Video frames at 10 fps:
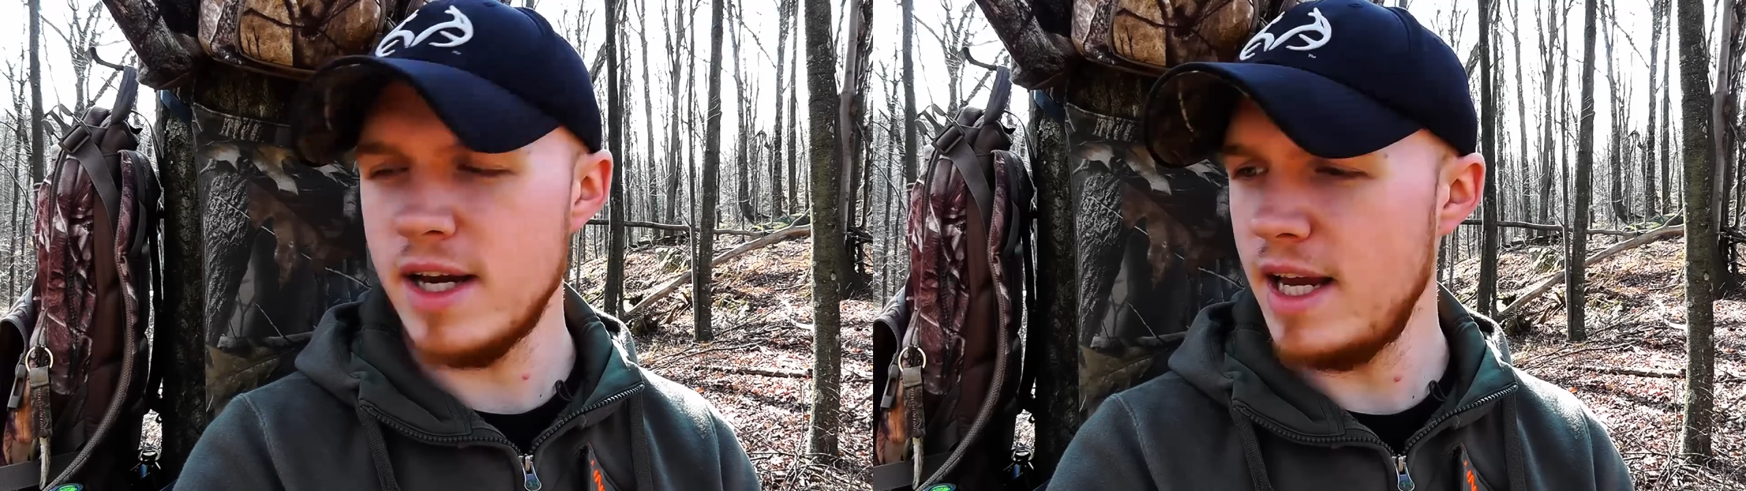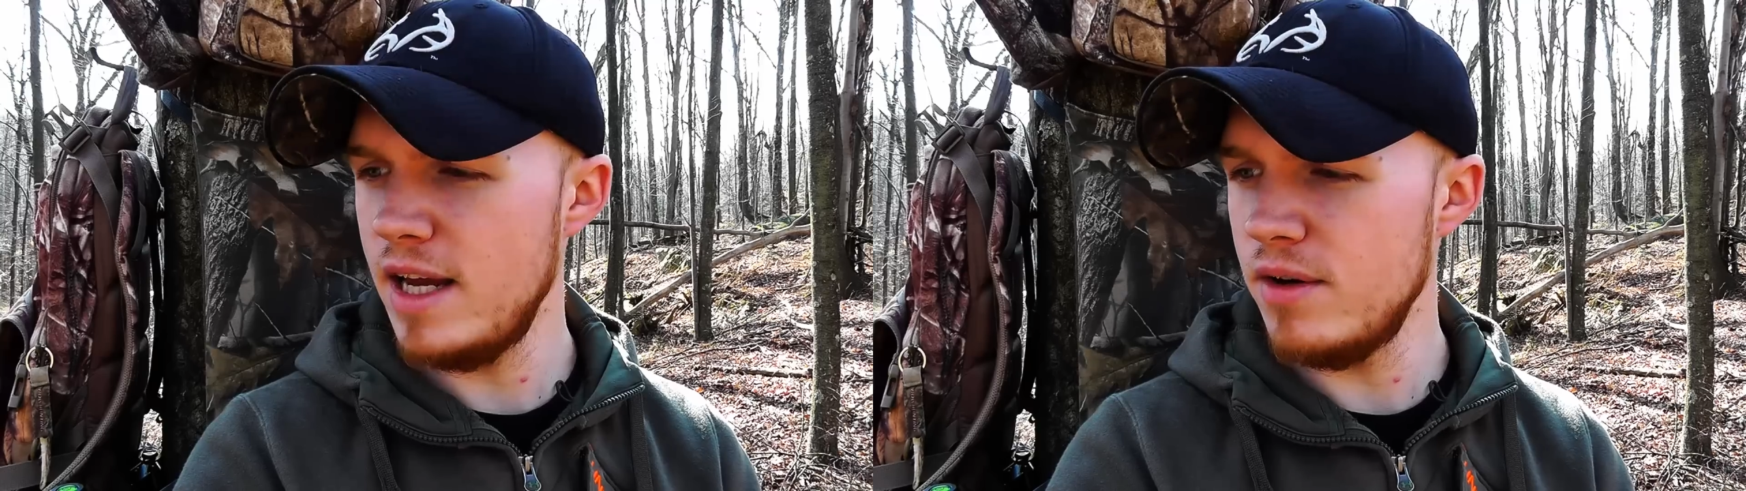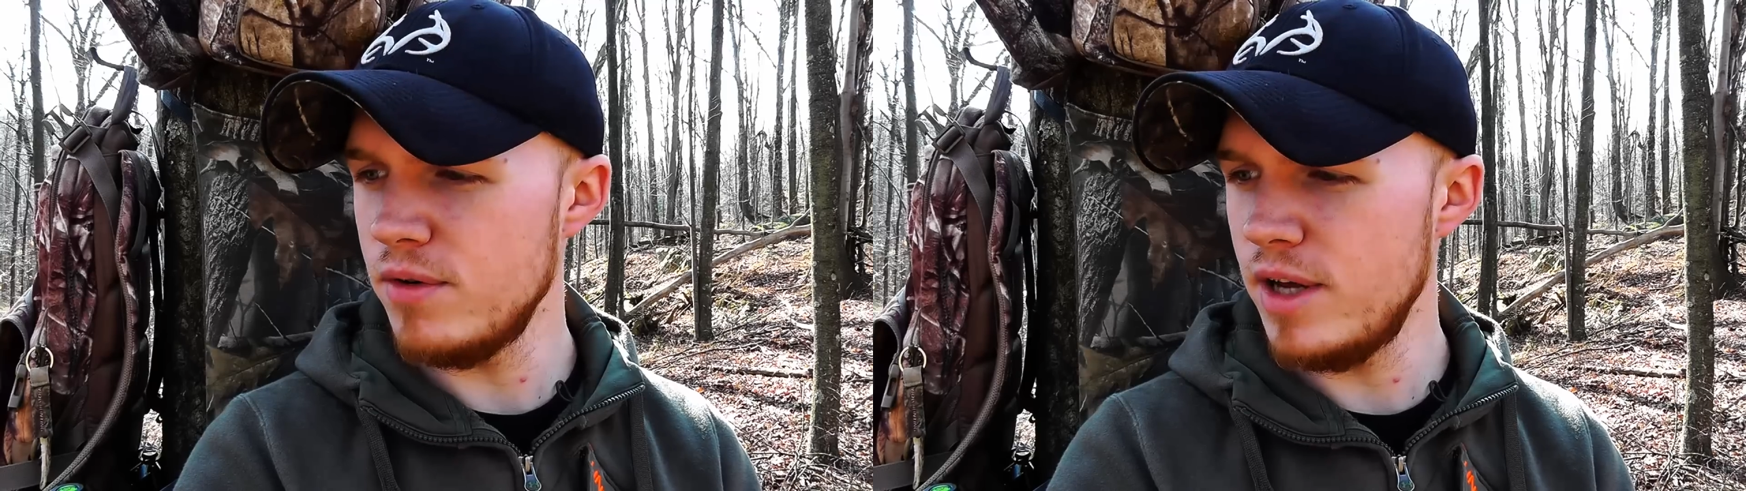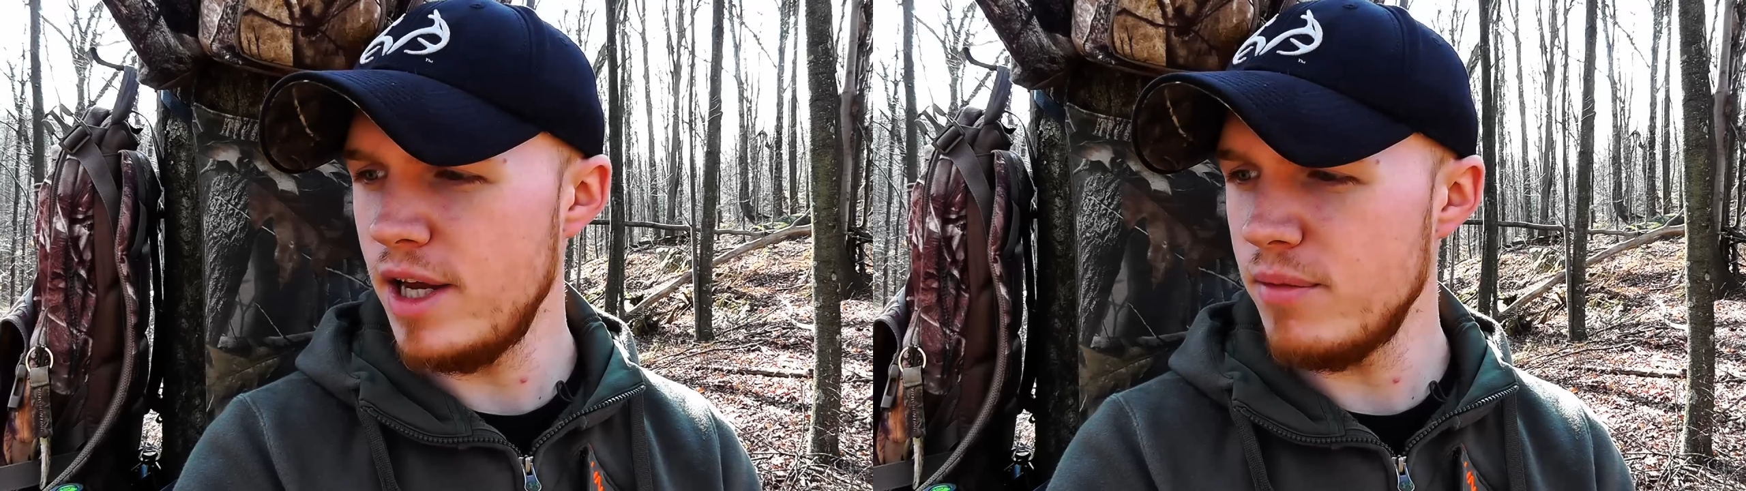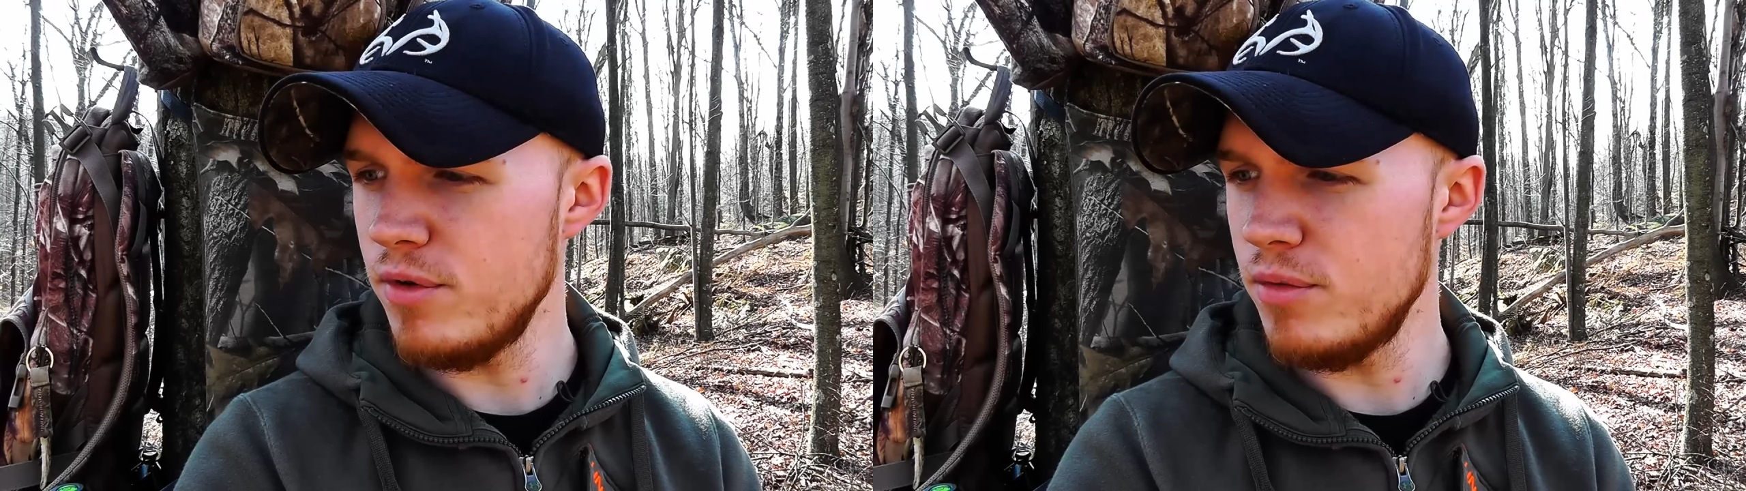can on
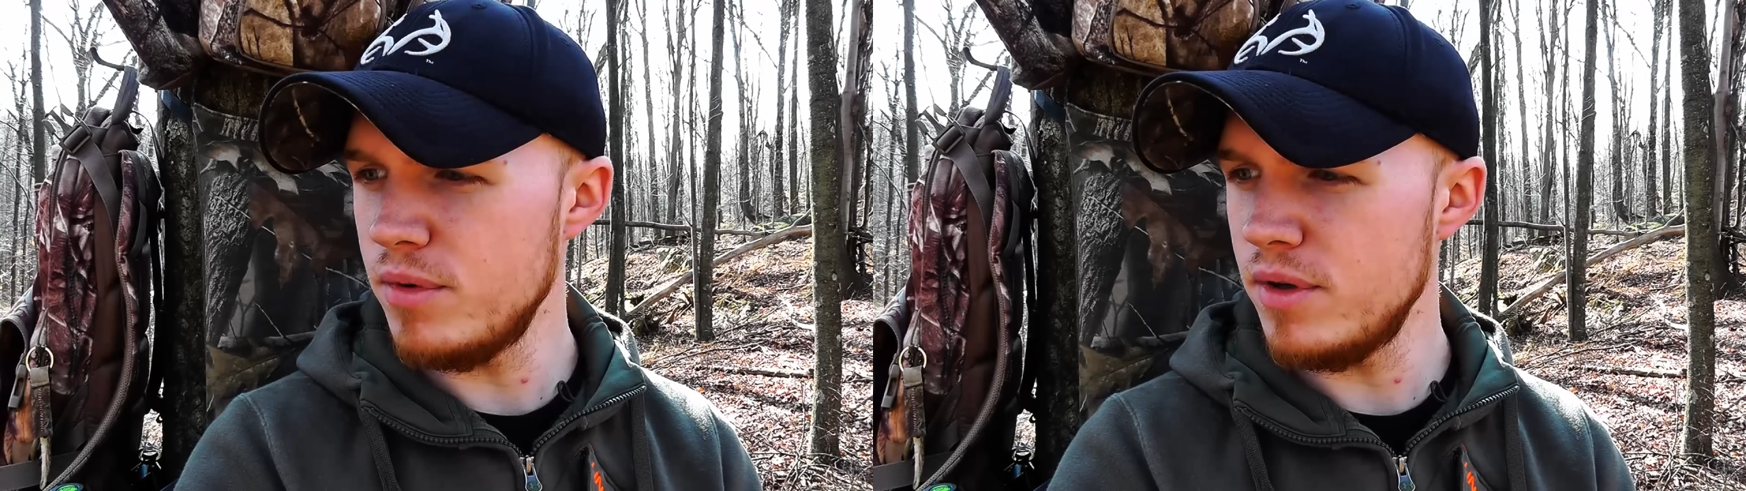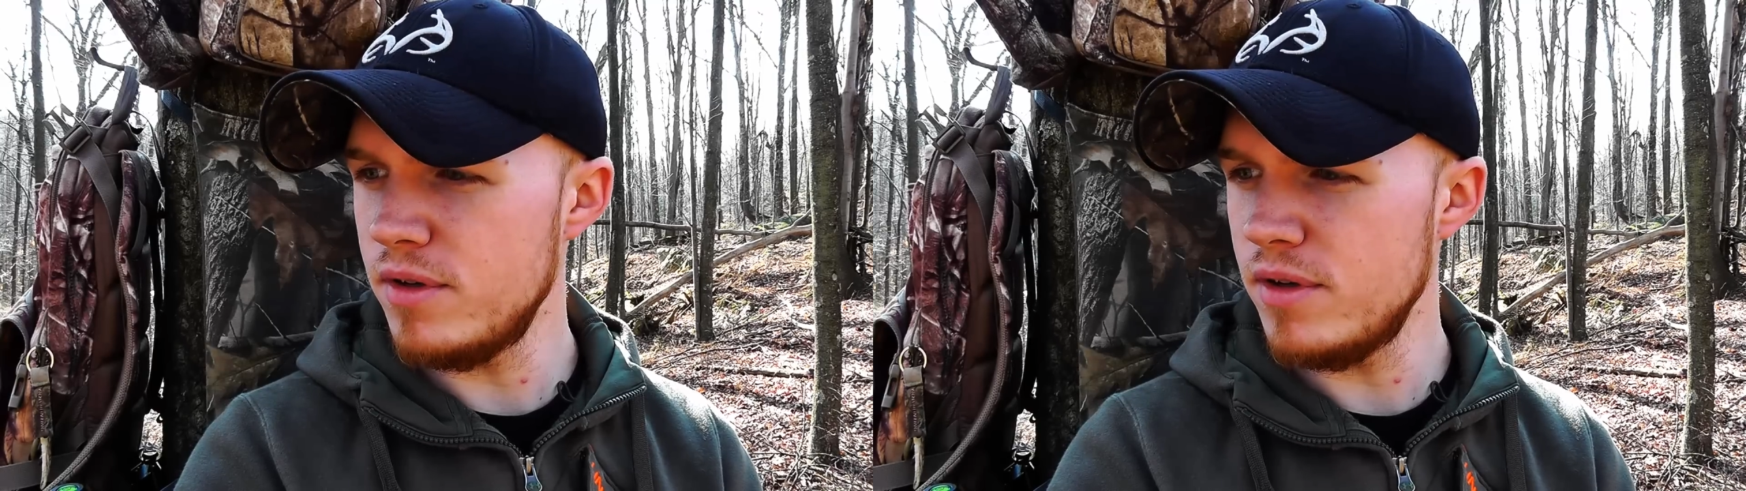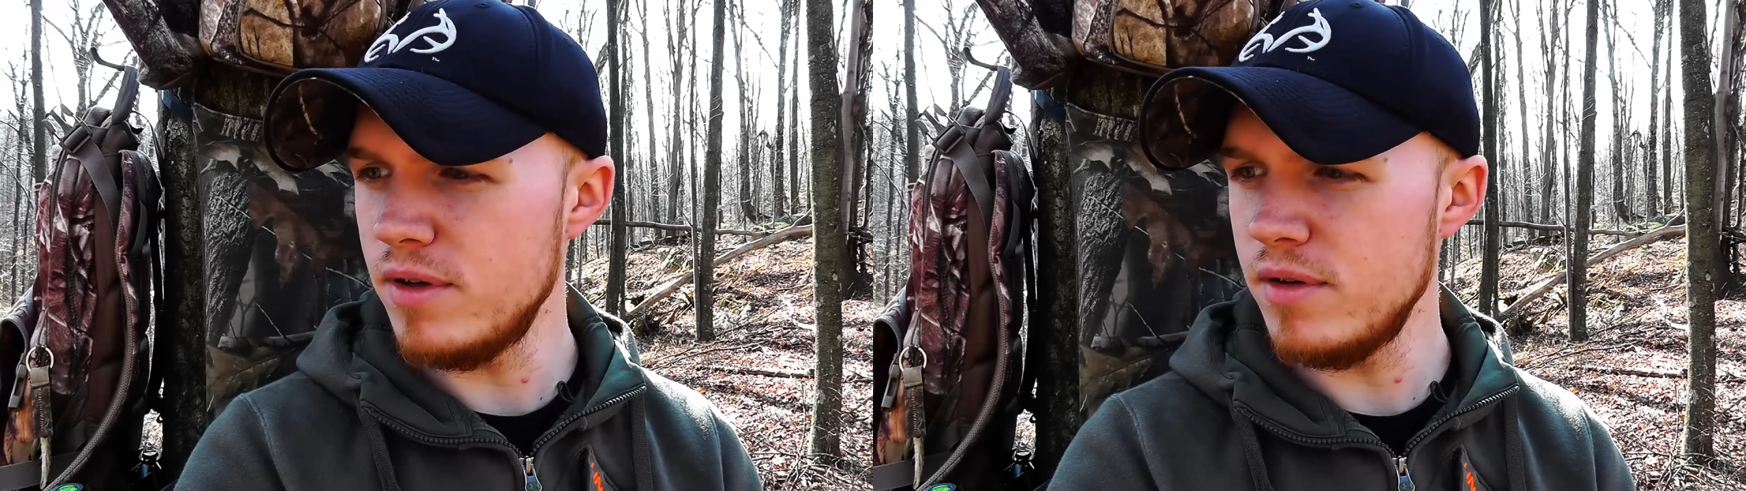camera, but